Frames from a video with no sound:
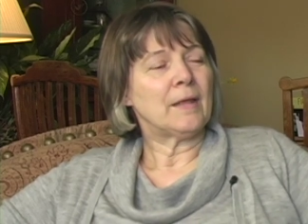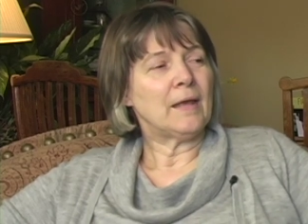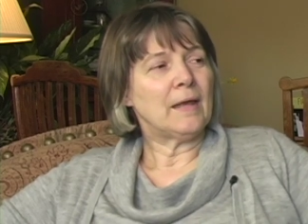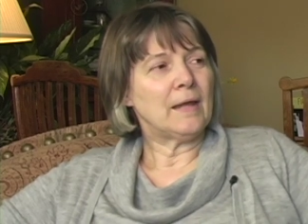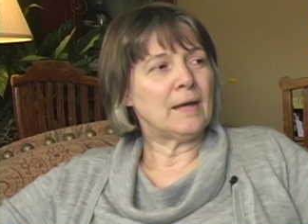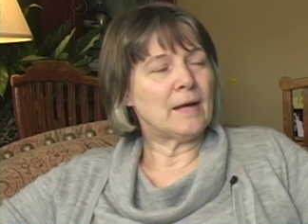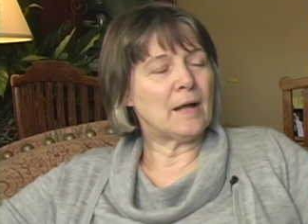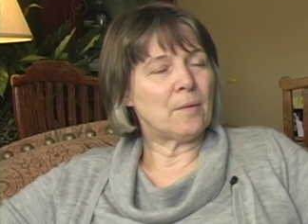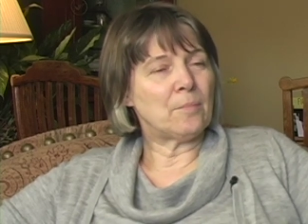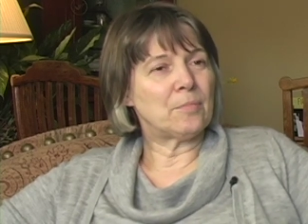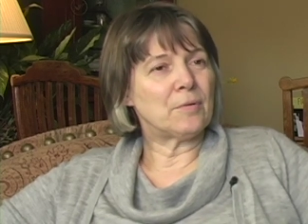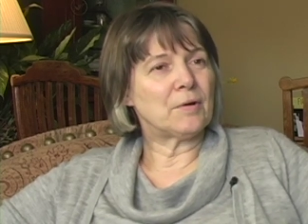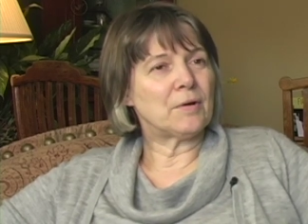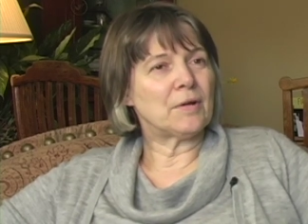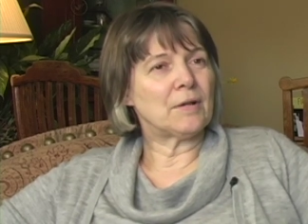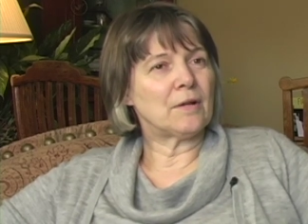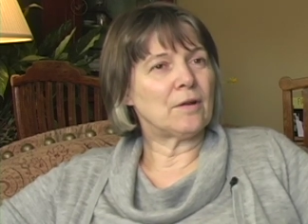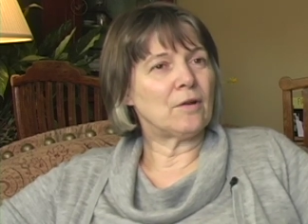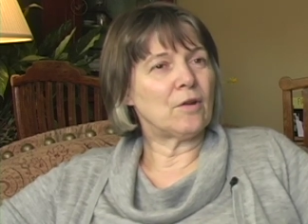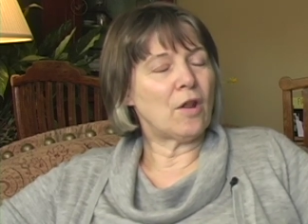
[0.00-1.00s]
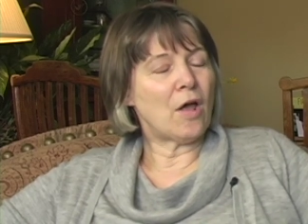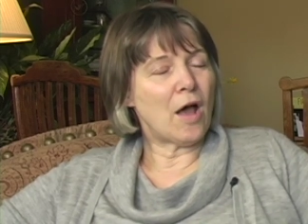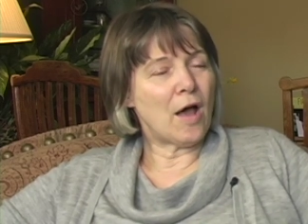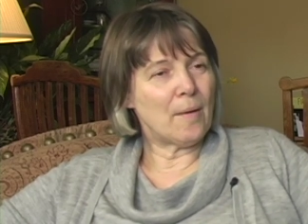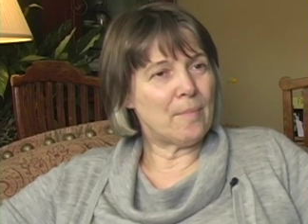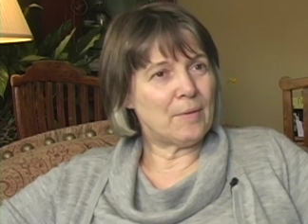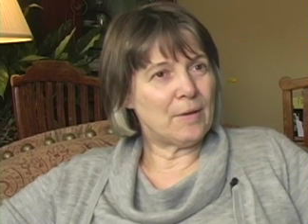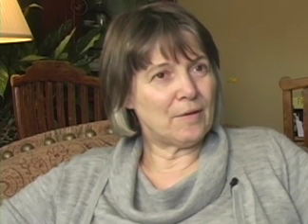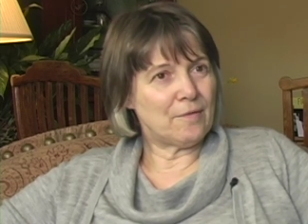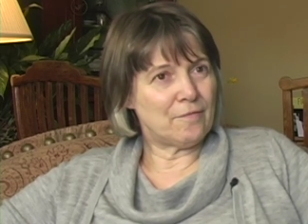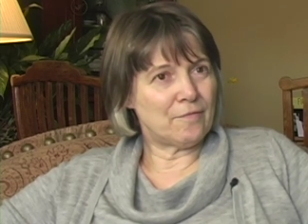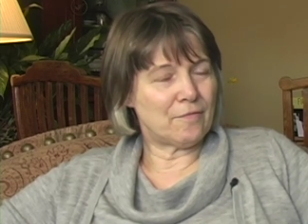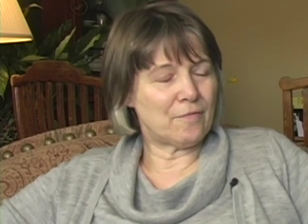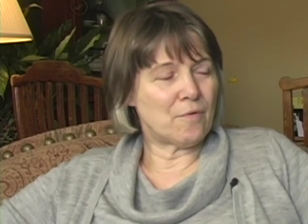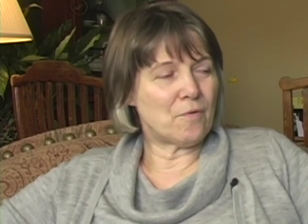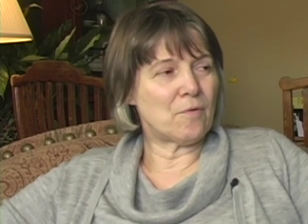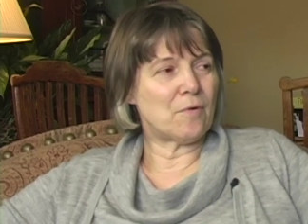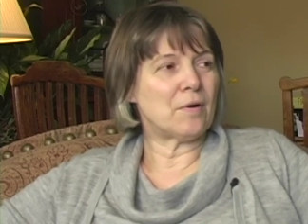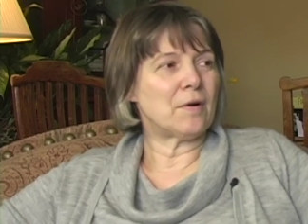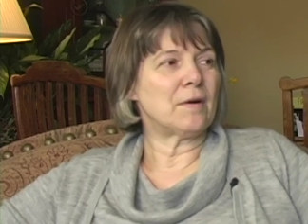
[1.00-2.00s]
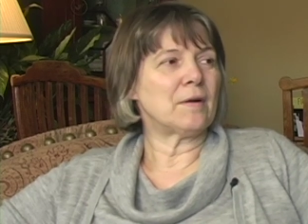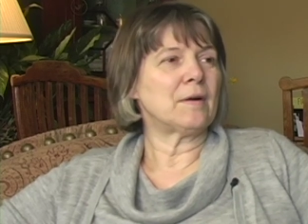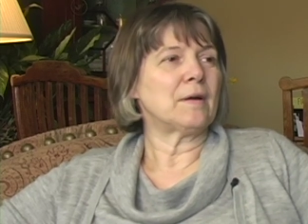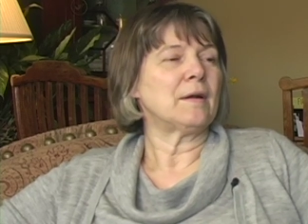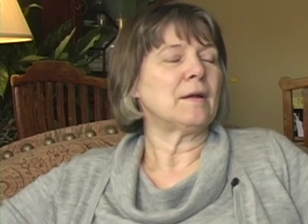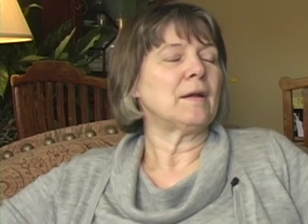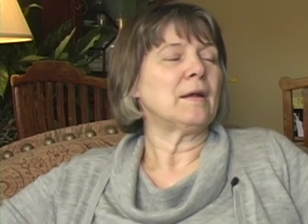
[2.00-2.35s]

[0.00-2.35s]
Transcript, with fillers: in Alberta lobbied for